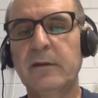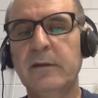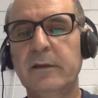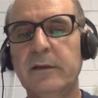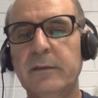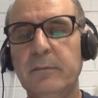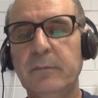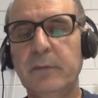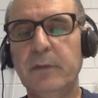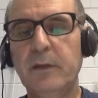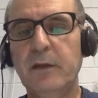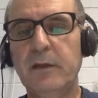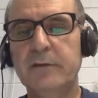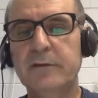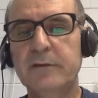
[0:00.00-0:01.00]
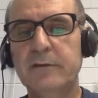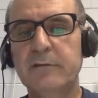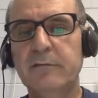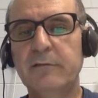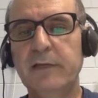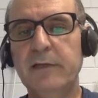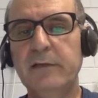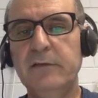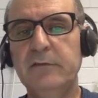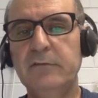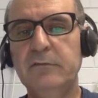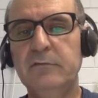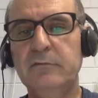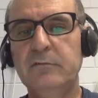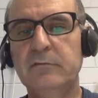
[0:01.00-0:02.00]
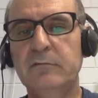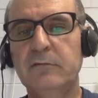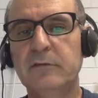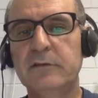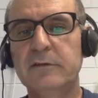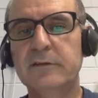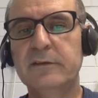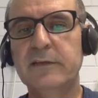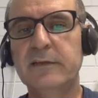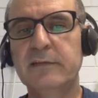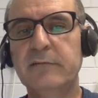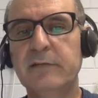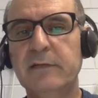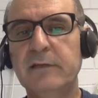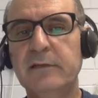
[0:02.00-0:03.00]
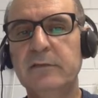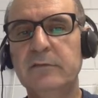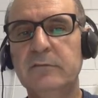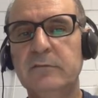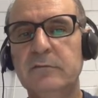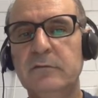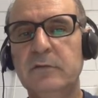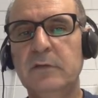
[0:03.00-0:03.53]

Then plus a value. What is that value?